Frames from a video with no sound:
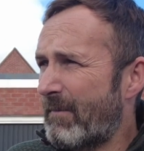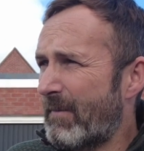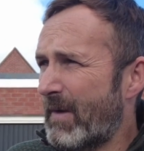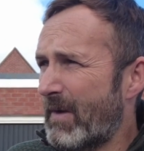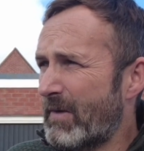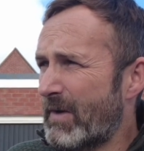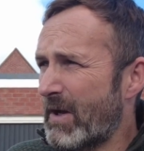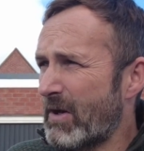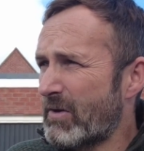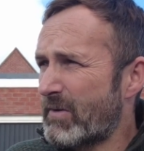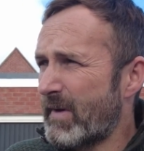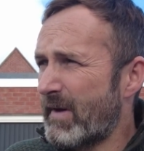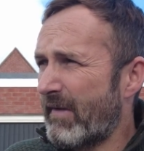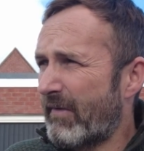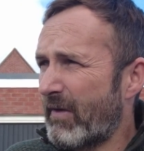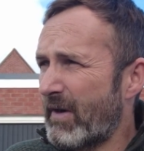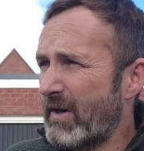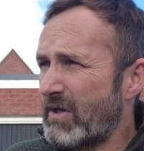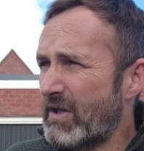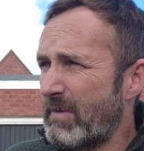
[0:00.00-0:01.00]
who deals with the
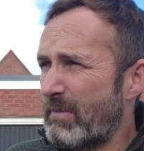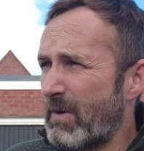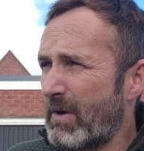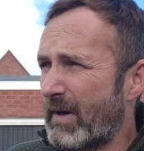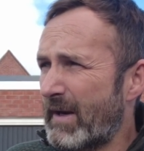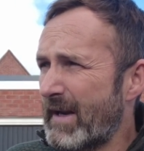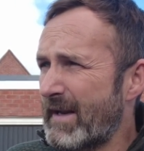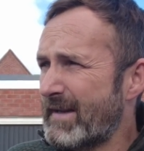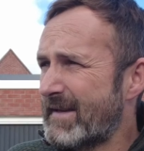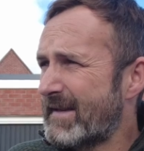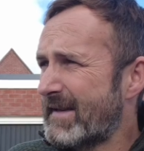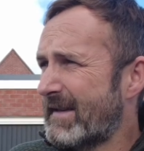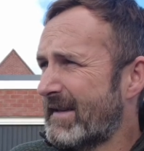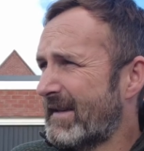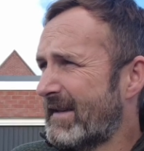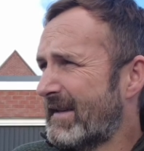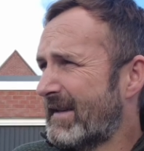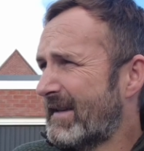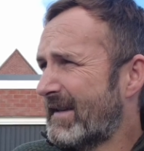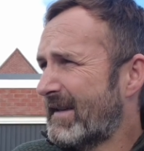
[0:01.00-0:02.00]
3G bookings,
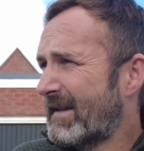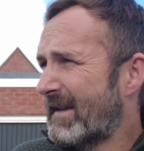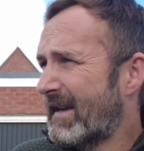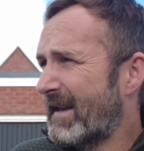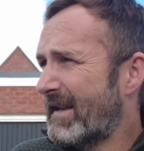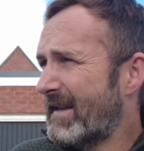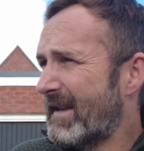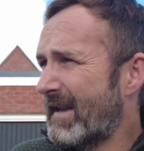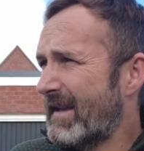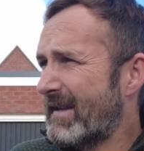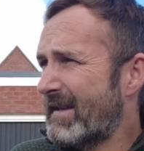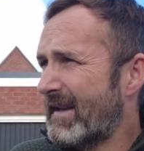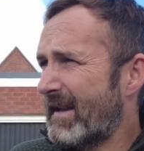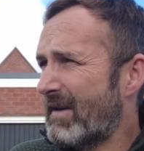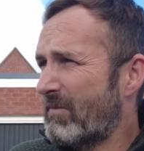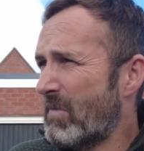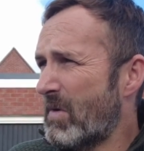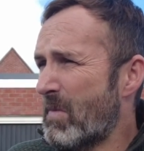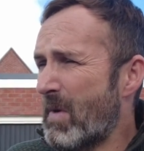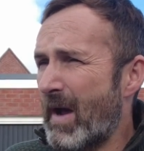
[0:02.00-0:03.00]
and
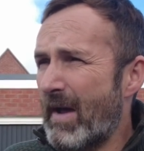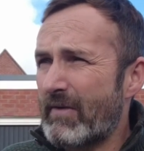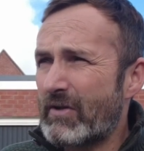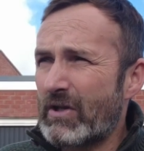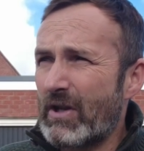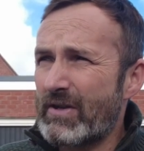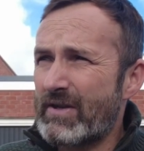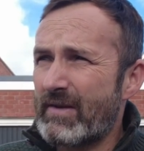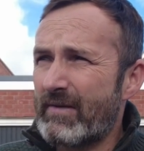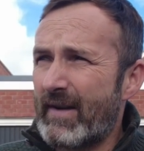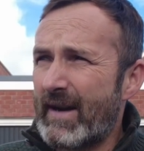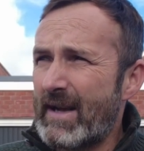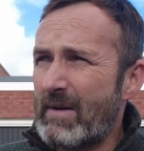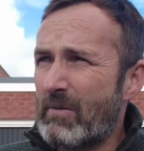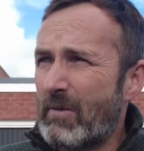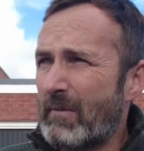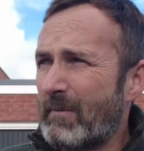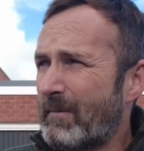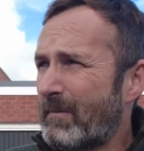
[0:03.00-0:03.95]
we might have slots available.